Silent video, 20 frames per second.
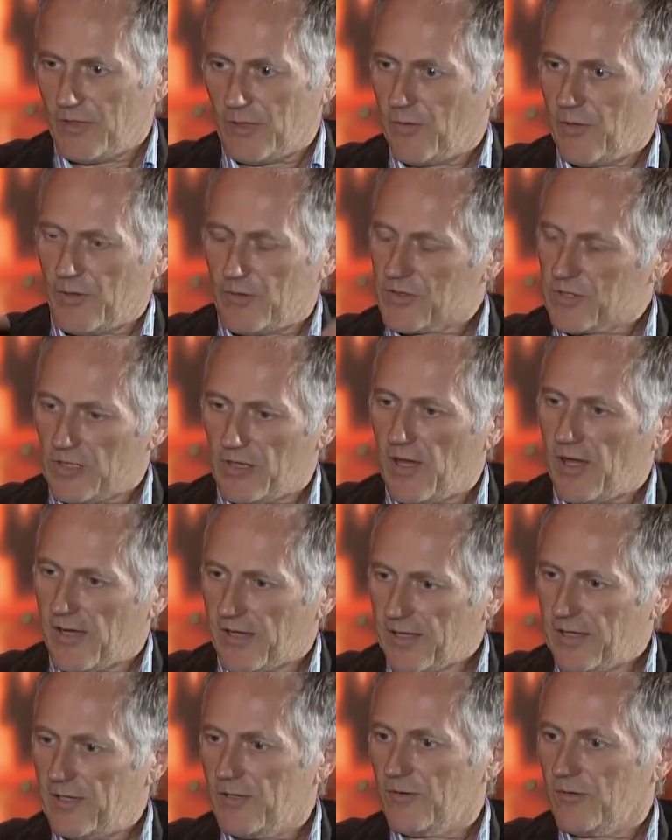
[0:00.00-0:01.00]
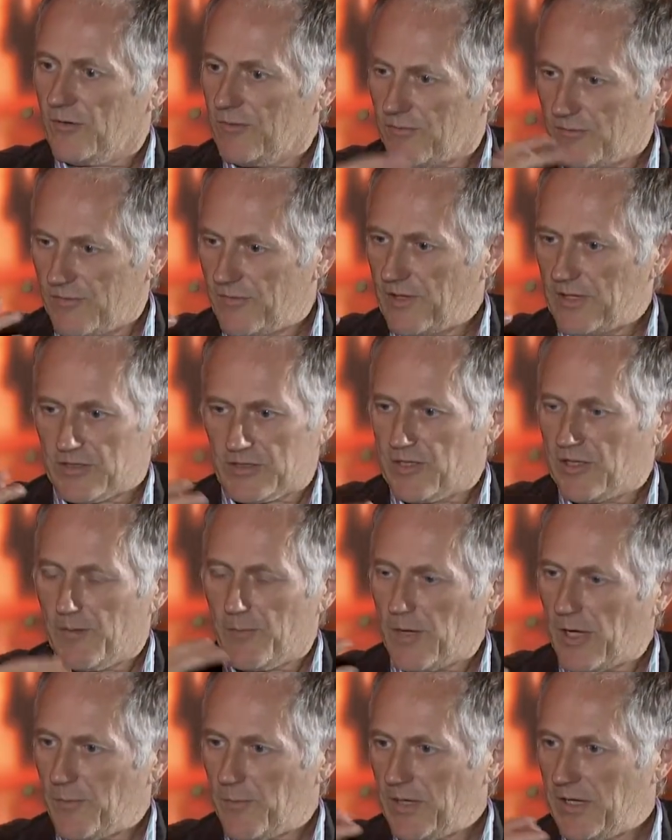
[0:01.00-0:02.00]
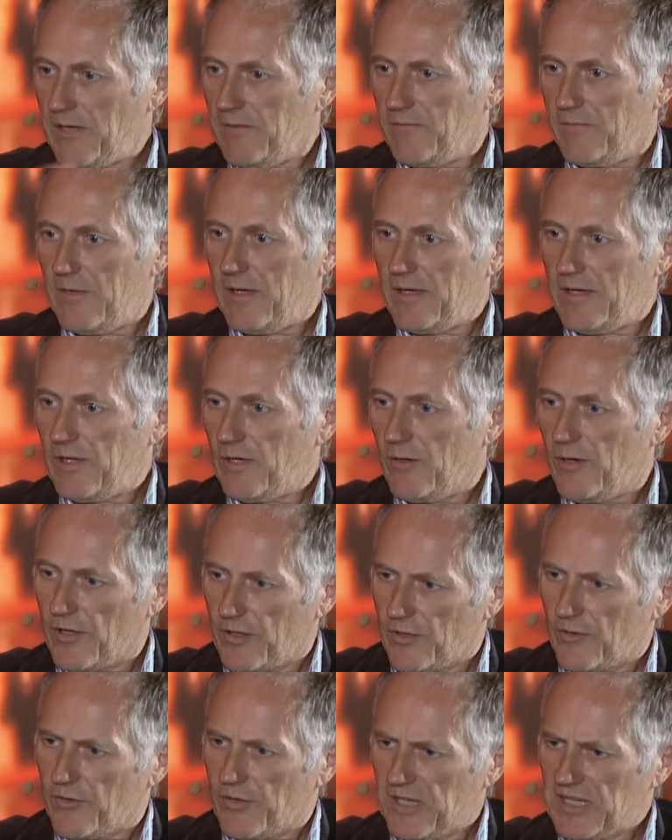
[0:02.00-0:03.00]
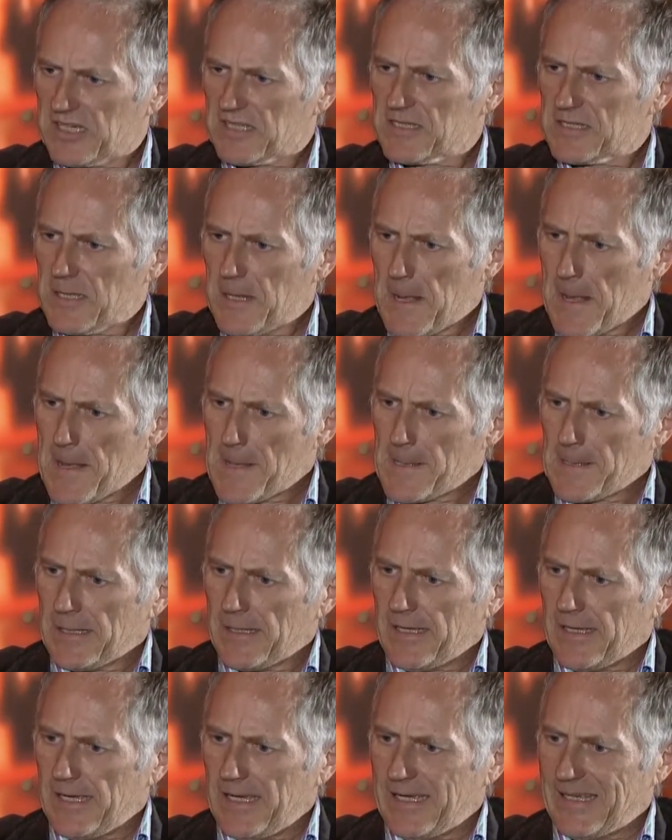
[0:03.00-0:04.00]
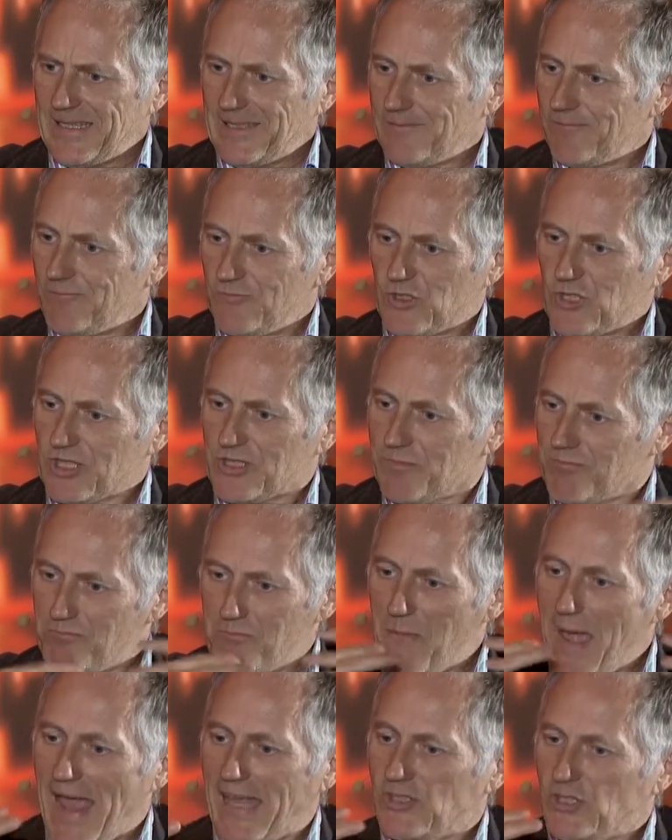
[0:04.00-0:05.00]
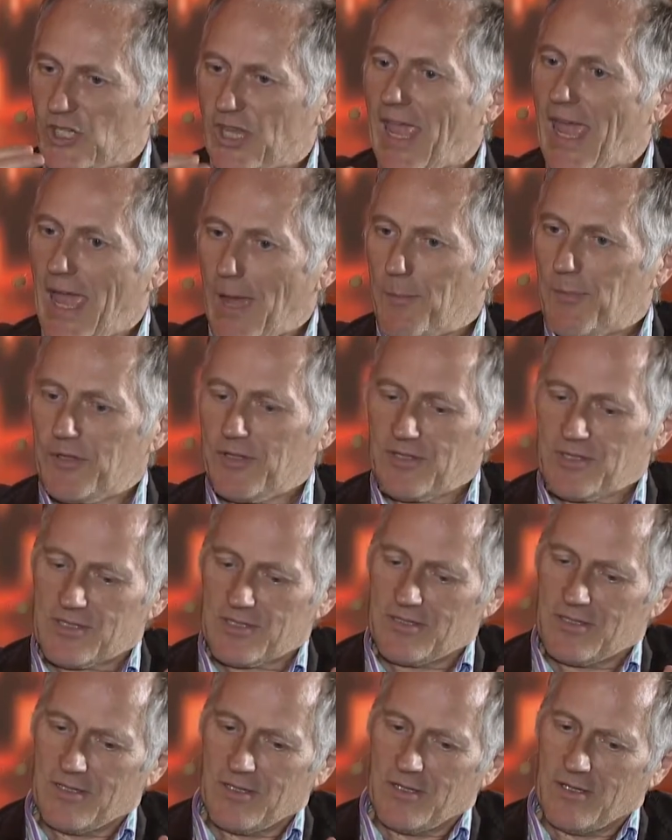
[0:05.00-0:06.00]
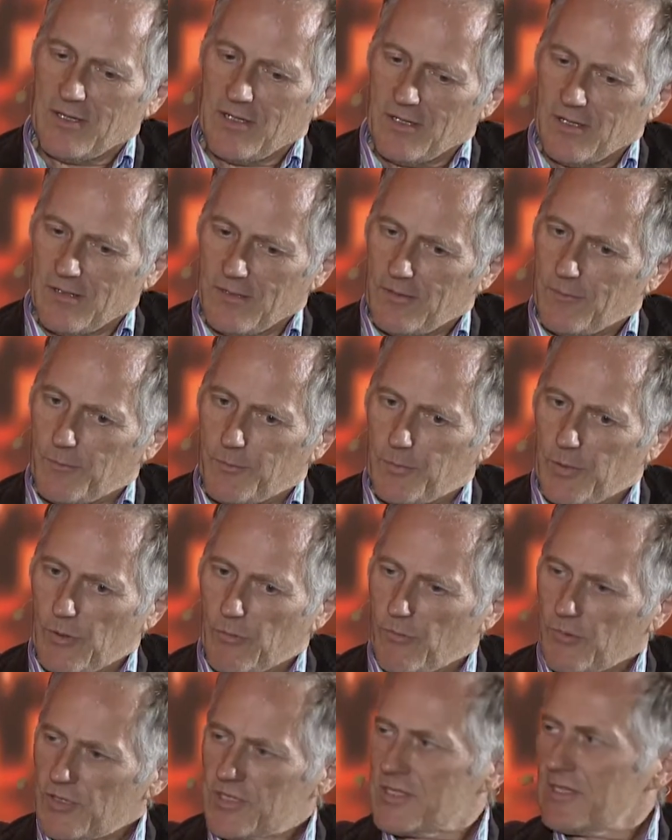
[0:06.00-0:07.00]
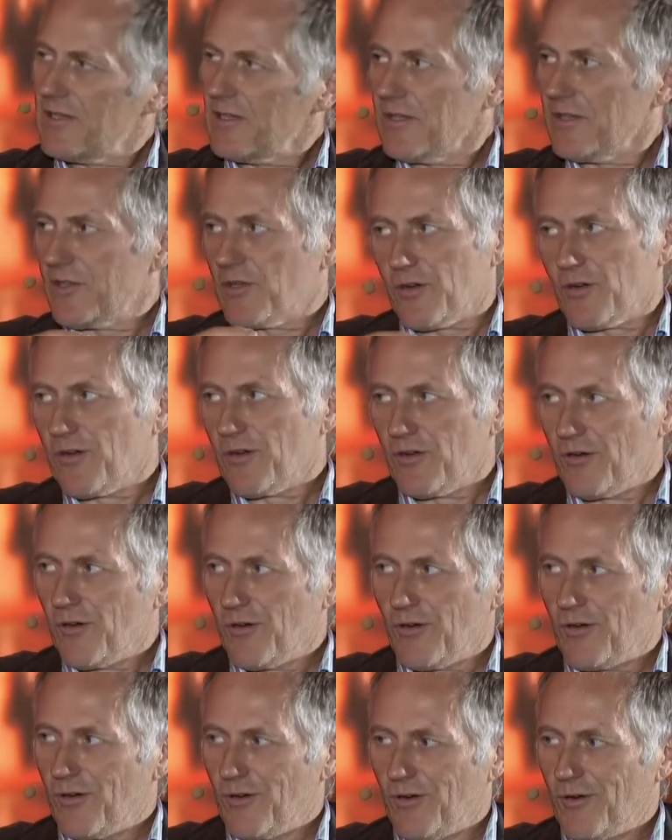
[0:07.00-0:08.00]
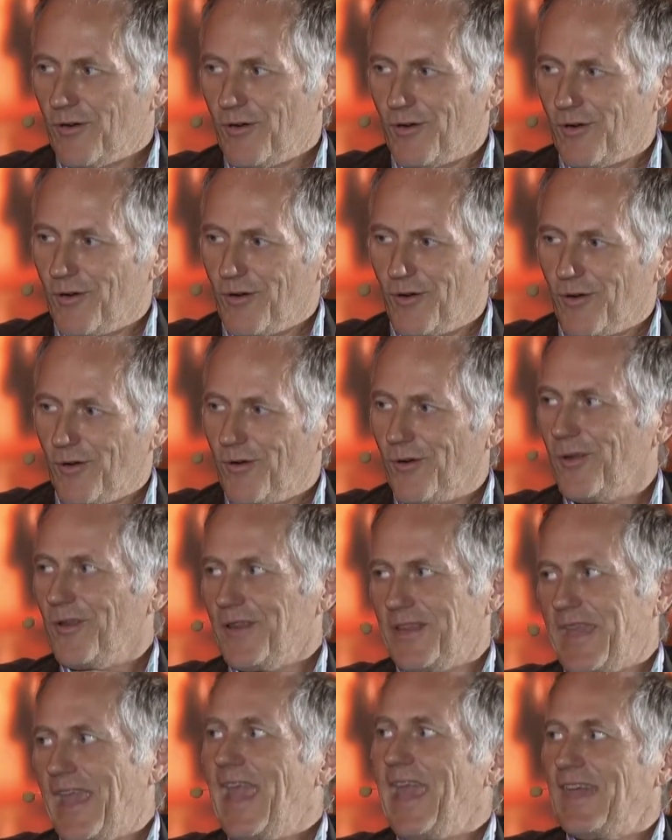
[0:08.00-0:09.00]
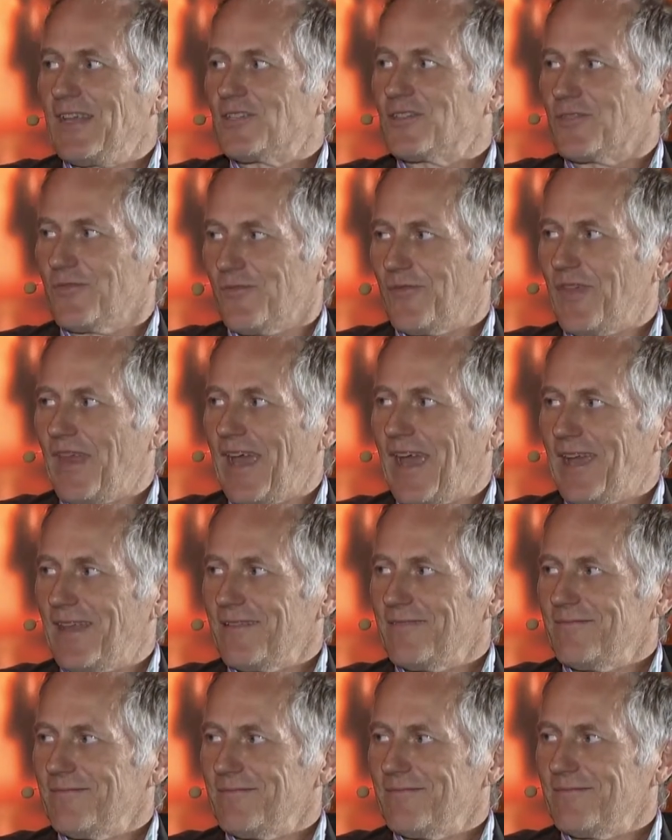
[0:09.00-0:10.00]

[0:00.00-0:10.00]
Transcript: you know, whether it's a login or eventually it might be, uh, you know, other things. And just magic happens. But we're still at the early edge of that,